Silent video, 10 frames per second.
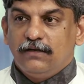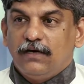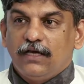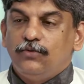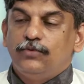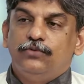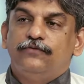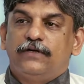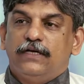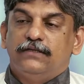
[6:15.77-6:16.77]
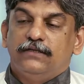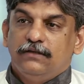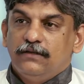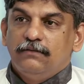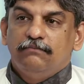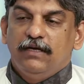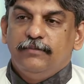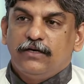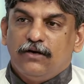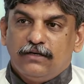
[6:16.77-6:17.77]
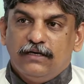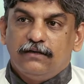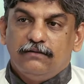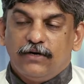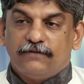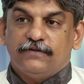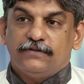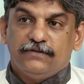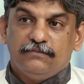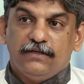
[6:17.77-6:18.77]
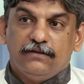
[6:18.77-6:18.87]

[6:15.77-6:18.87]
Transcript: like you would do for another, maybe a continental breakfast or something.